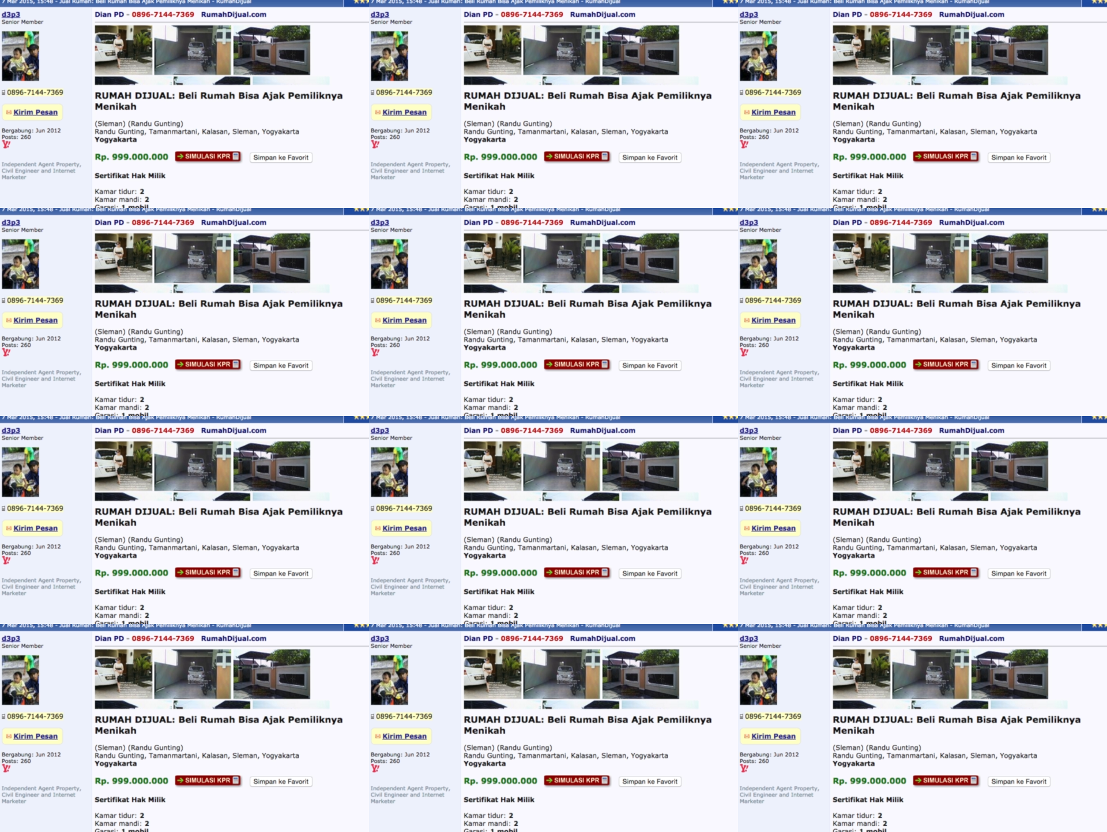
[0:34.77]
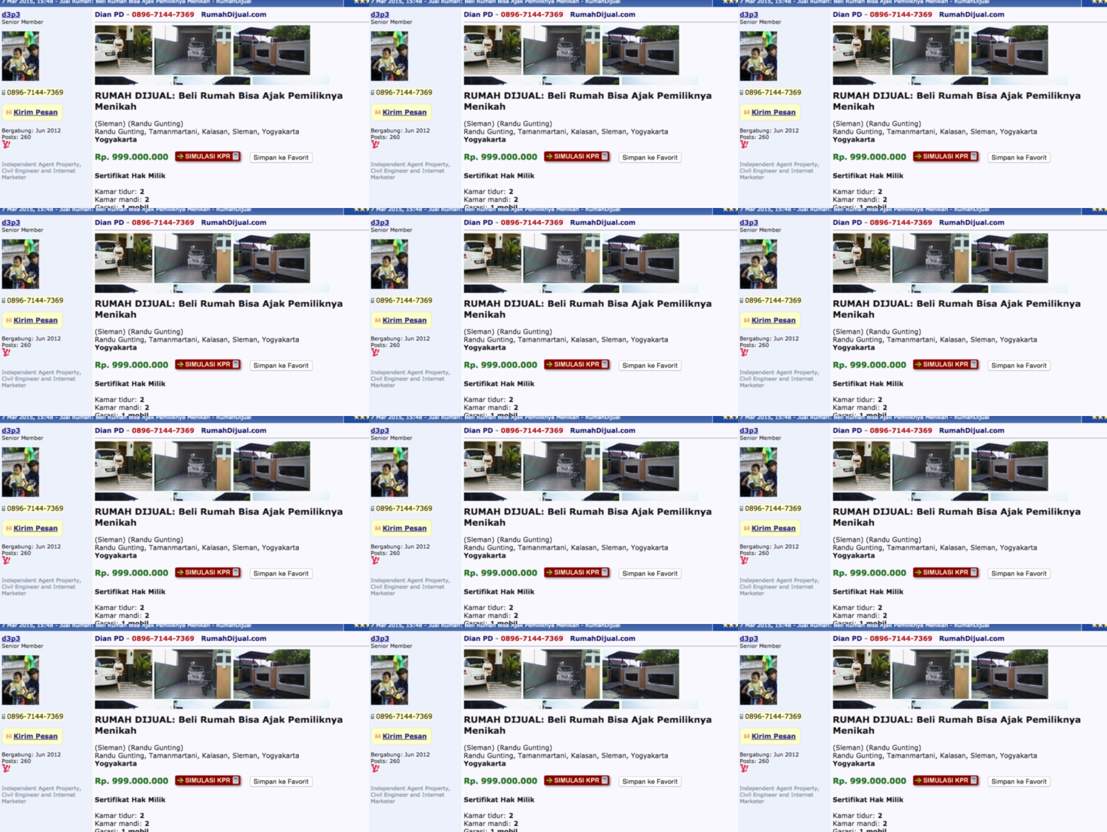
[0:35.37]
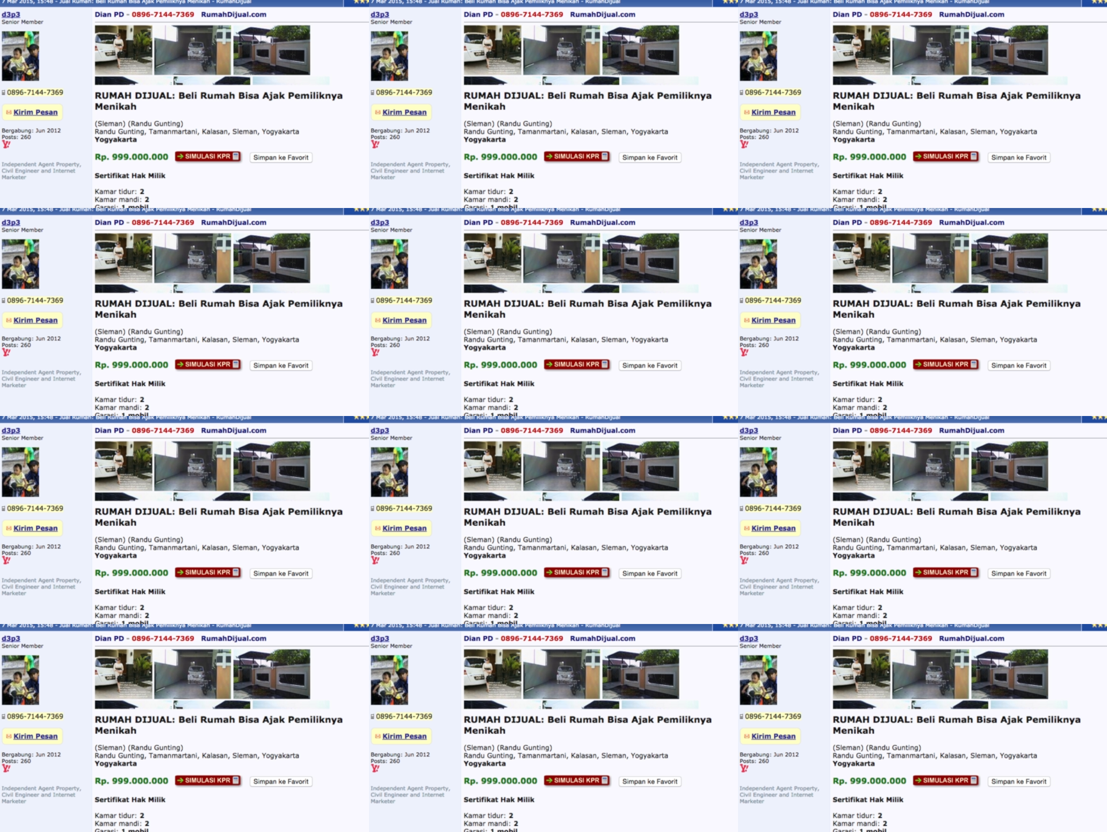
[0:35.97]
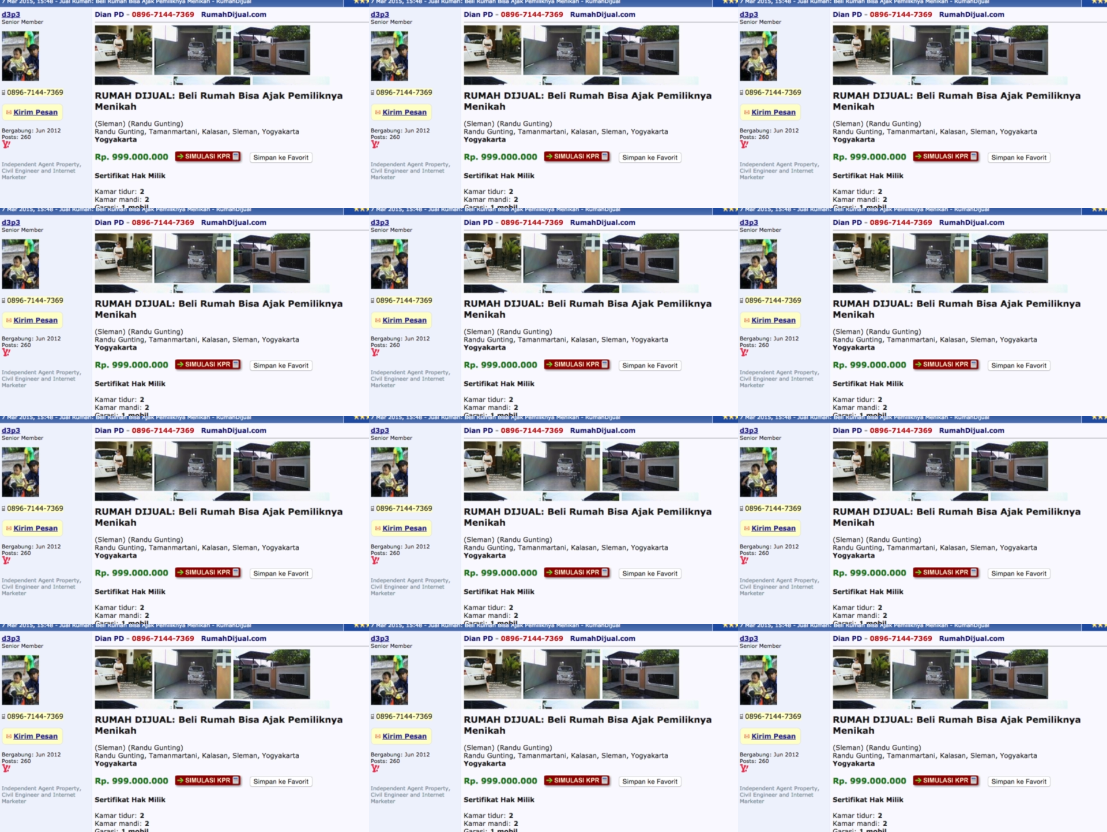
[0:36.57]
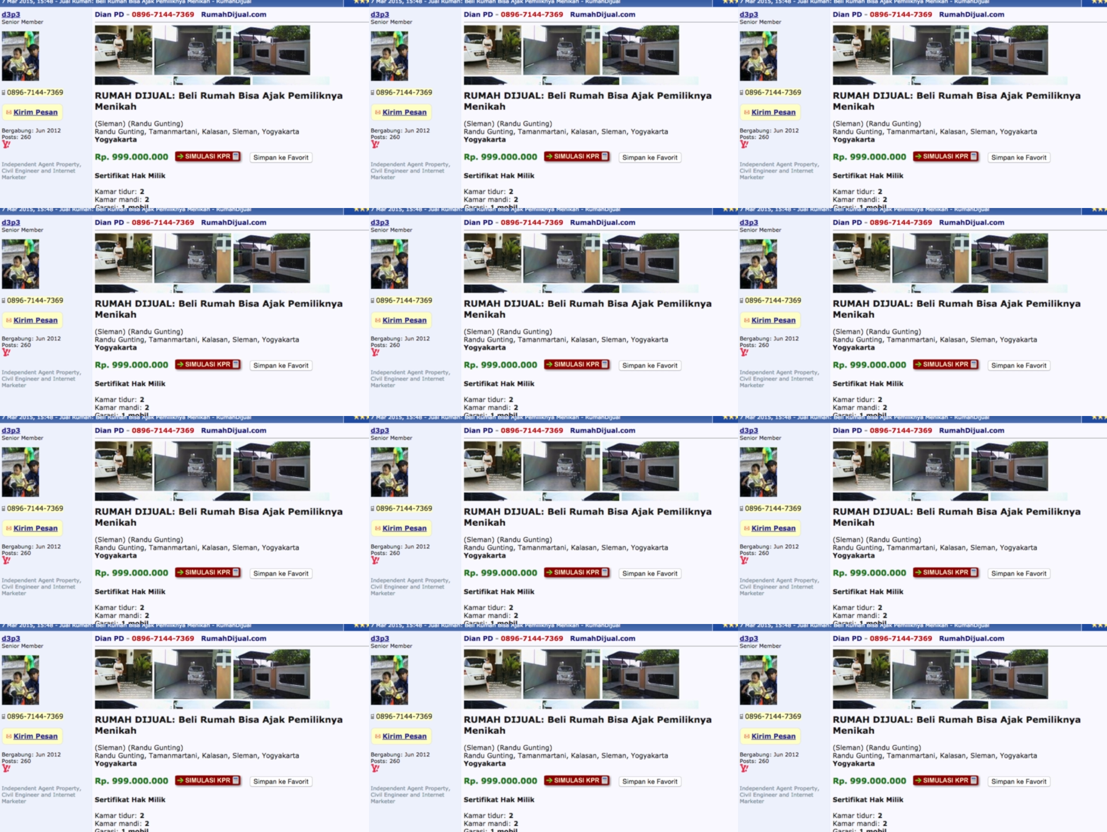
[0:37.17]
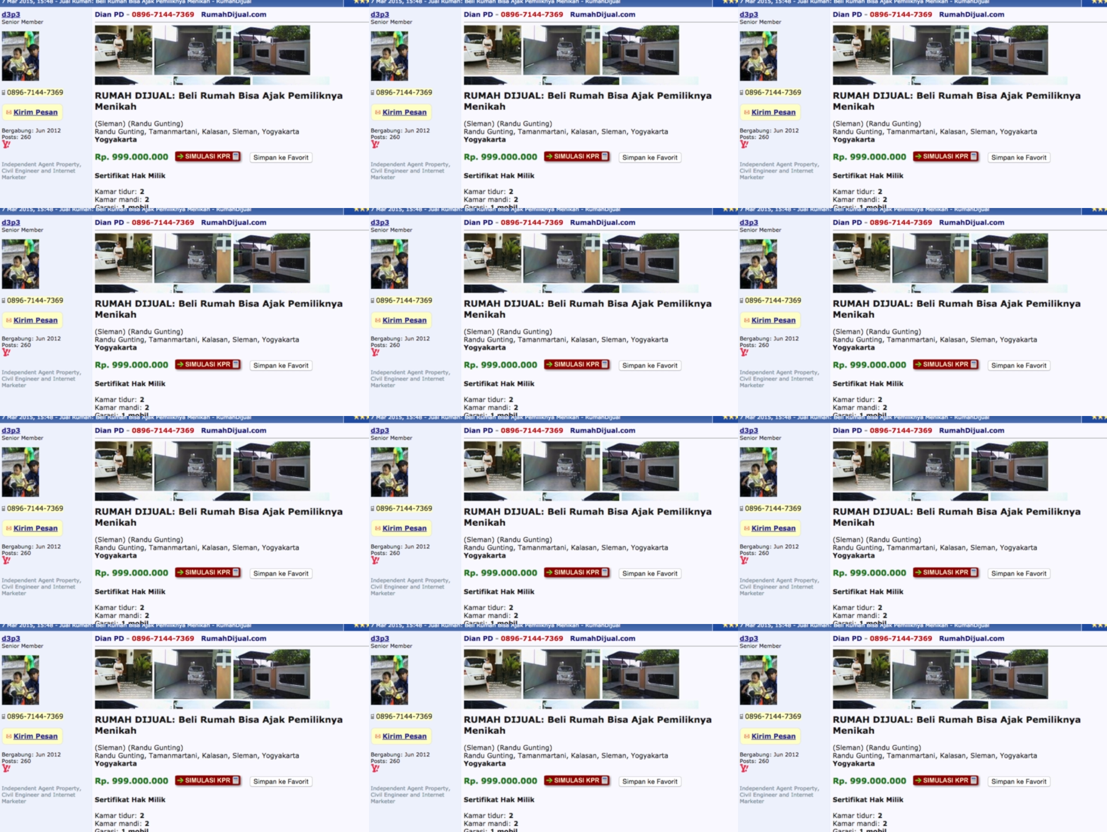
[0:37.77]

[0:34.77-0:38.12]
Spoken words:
No face is visible, so there are no lips to read.